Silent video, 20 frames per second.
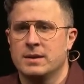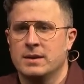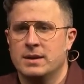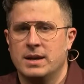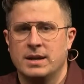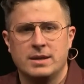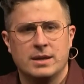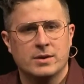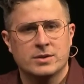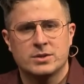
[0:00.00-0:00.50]

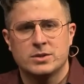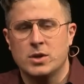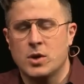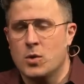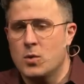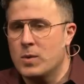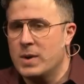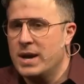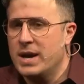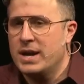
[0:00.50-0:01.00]
and there's
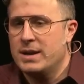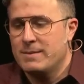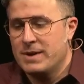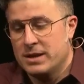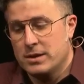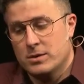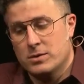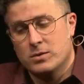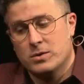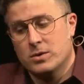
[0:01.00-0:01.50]
no way my
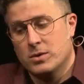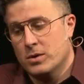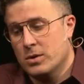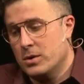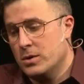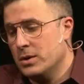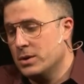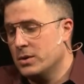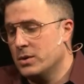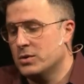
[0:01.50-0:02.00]
little
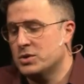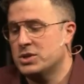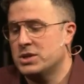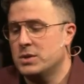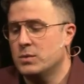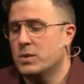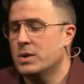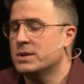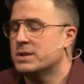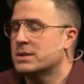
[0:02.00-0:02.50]
girl you know
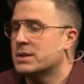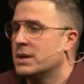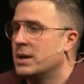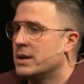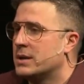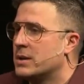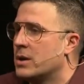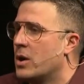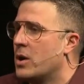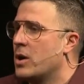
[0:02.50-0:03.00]
she wants
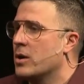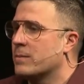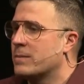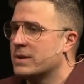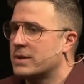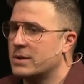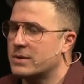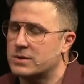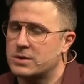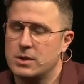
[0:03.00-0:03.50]
a dog
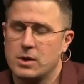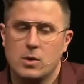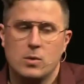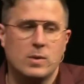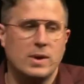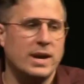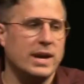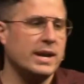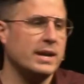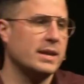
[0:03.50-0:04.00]
but there's no
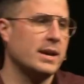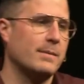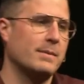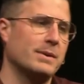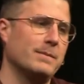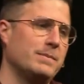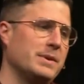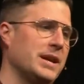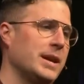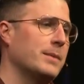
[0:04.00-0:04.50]
way i'm going
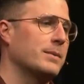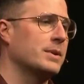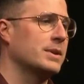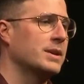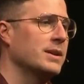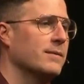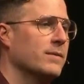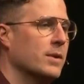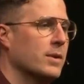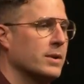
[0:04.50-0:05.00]
to be able to
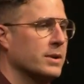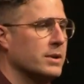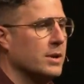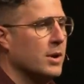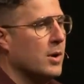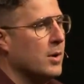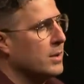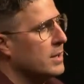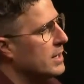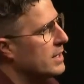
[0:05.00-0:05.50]
give her a
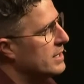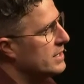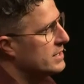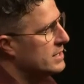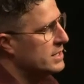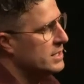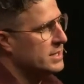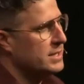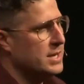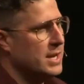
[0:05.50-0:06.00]
dog like it's
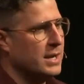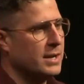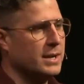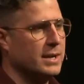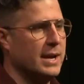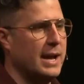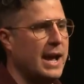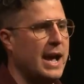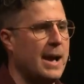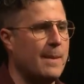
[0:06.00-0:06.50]
just not going
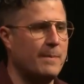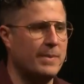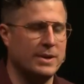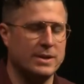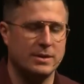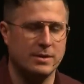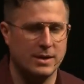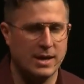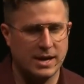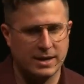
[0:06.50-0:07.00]
to happen
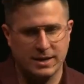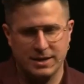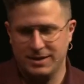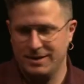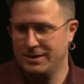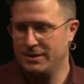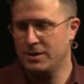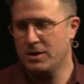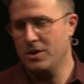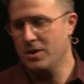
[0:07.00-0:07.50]
you're not getting
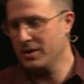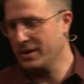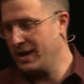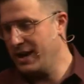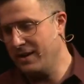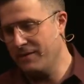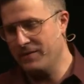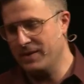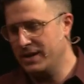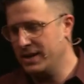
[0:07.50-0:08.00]
a dog
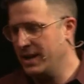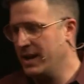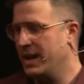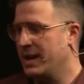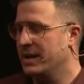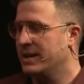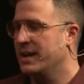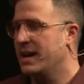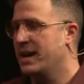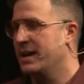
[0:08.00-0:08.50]
every
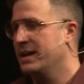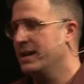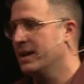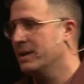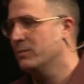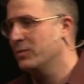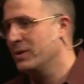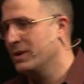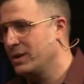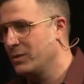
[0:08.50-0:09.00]
day daddy i
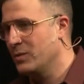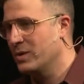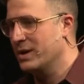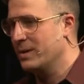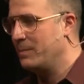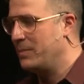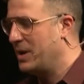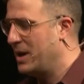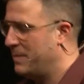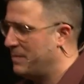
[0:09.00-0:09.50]
really want
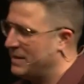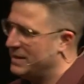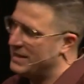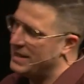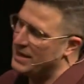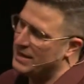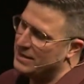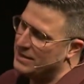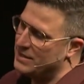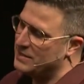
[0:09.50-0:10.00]
a puppy
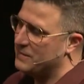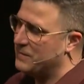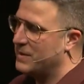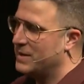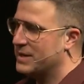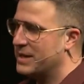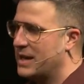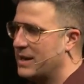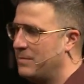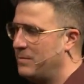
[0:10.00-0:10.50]
daddy this
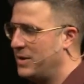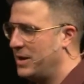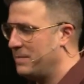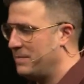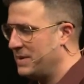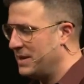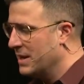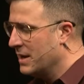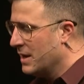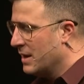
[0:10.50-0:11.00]
friend got a
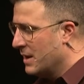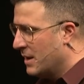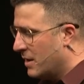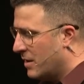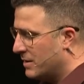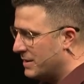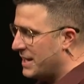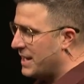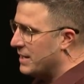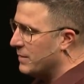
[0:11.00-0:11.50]
puppy
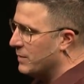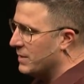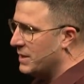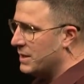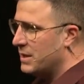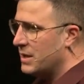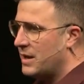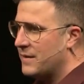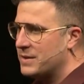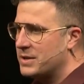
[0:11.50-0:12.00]
her daddy really
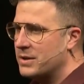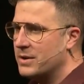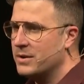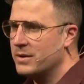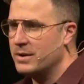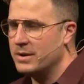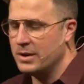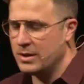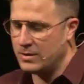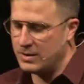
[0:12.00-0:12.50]
loves her
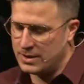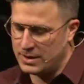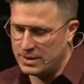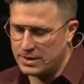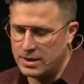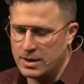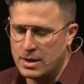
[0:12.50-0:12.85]
you know and uh,